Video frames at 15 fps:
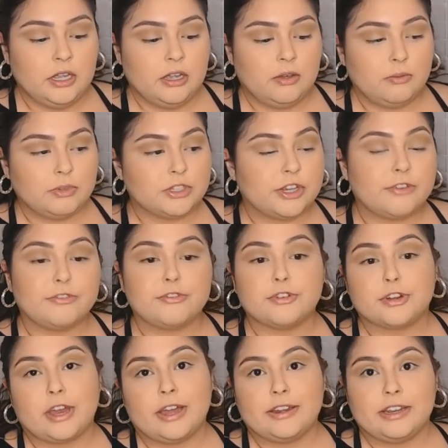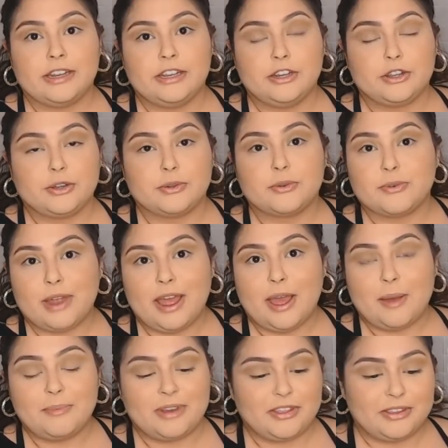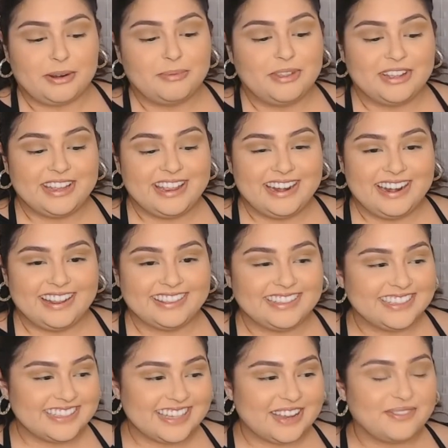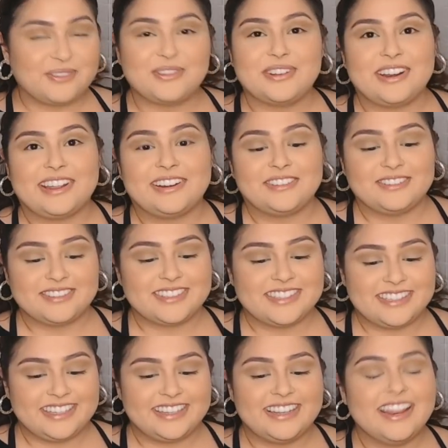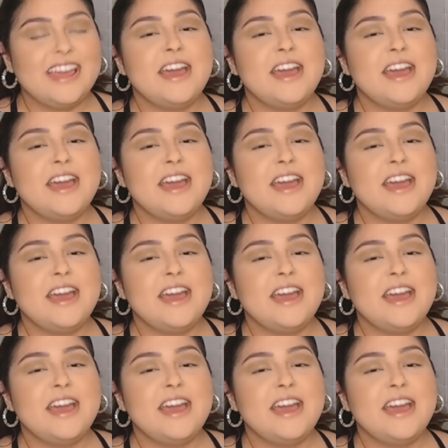which I've forgotten I need to go grab now that I'm looking at the table and I don't see it.